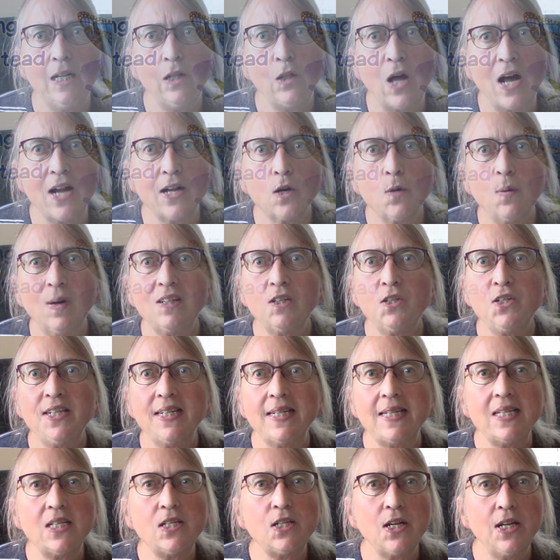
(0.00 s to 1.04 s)
a lot of
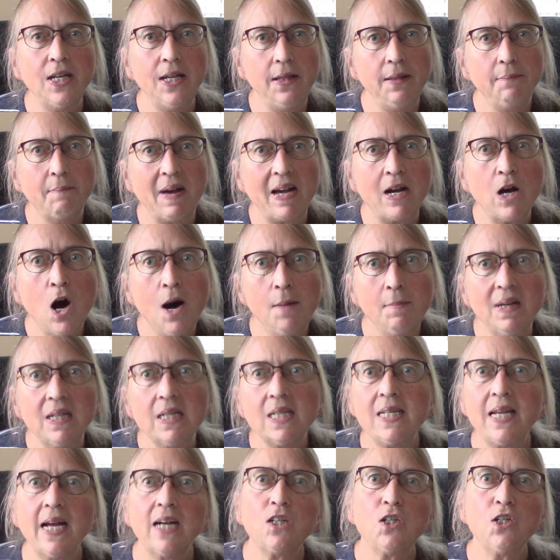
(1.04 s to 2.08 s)
questions in my comment
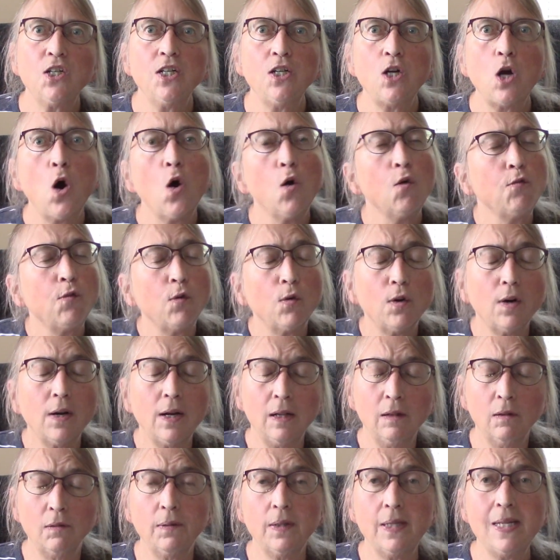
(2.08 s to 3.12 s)
section over
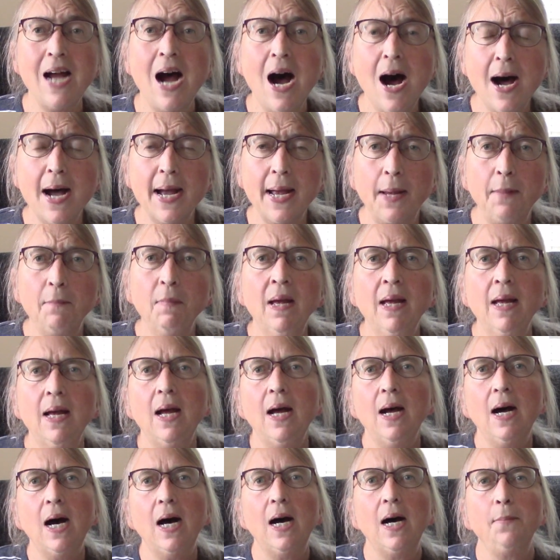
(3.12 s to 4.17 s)
time,
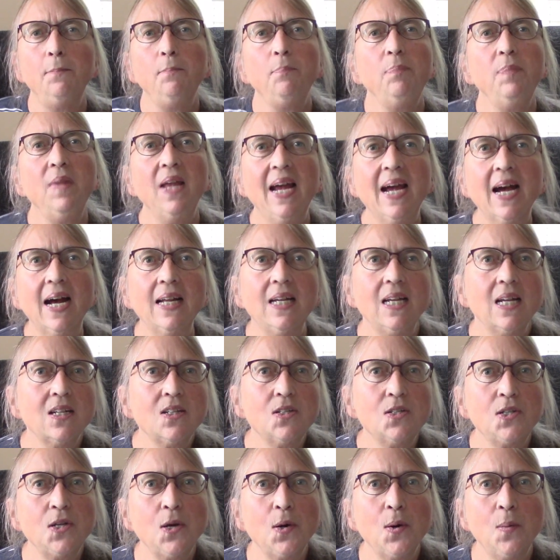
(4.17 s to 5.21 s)

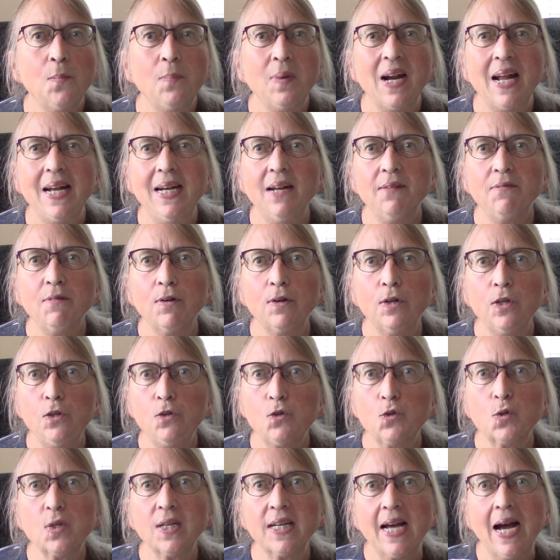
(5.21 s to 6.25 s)
but I never
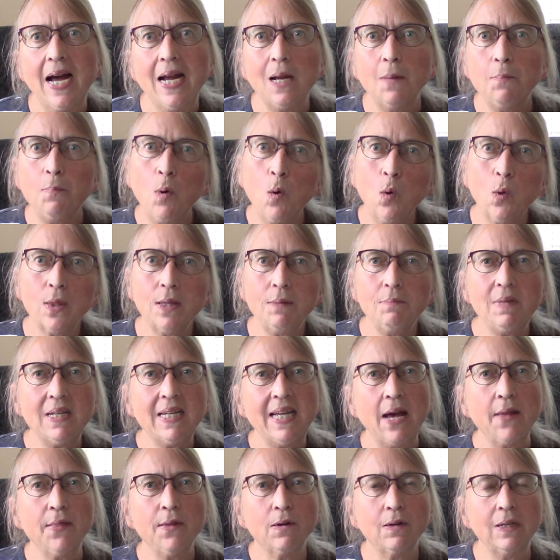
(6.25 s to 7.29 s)
usually kind of pull them
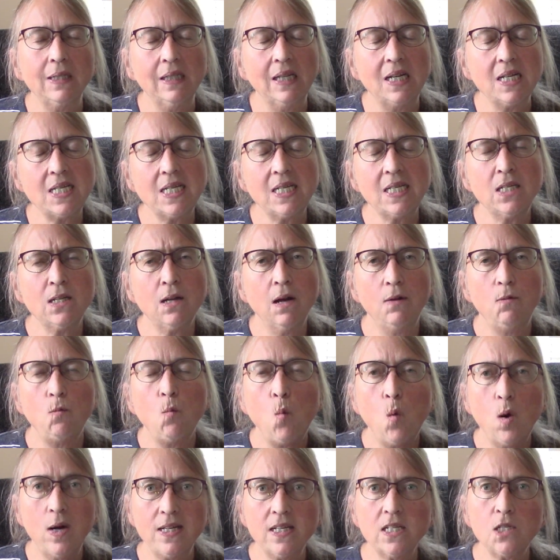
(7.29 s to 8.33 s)
together unless it's on
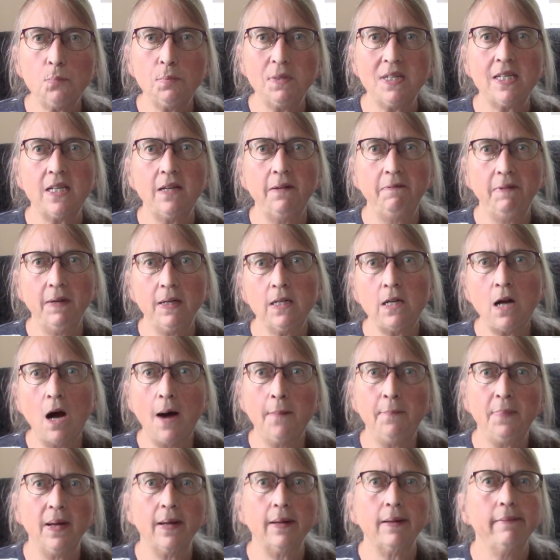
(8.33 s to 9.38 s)
one specific
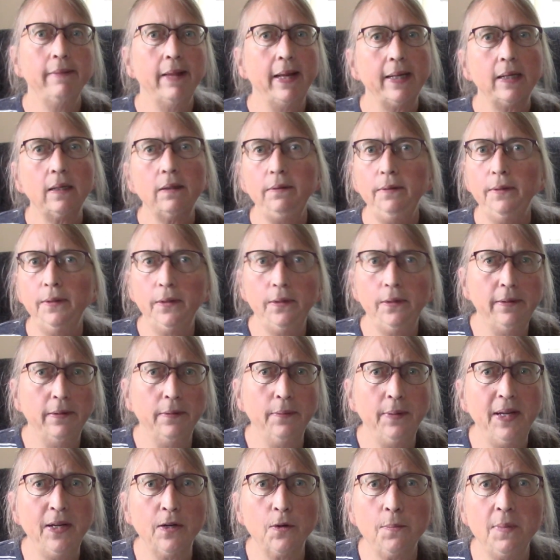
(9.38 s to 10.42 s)
topic, like
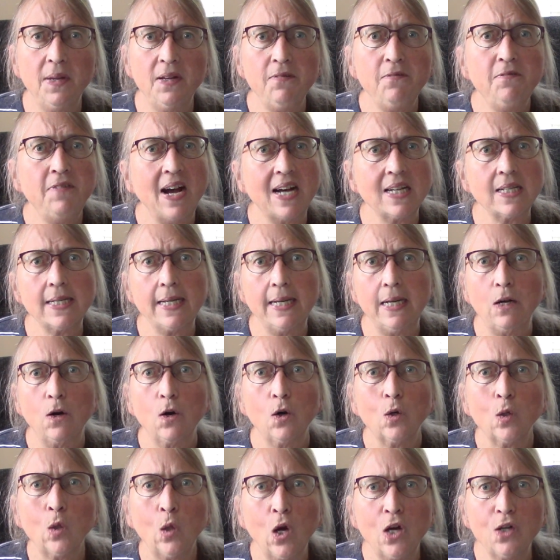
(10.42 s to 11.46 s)
intermittent fasting or
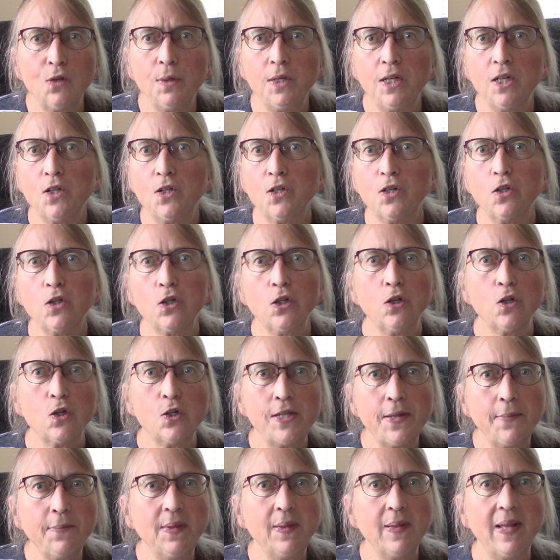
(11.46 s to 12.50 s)
a laundry detergent or
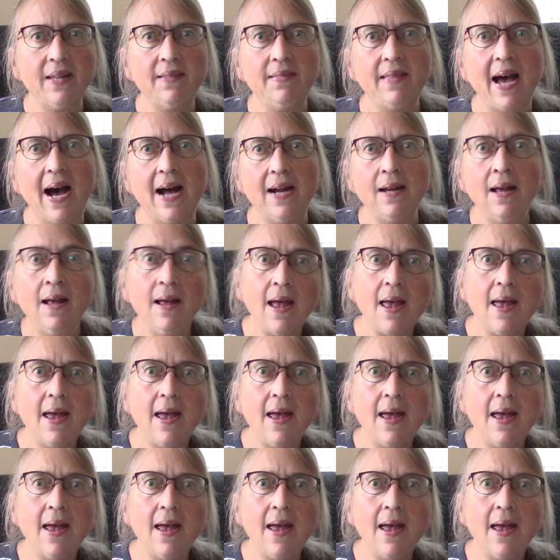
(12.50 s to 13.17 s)
something like that.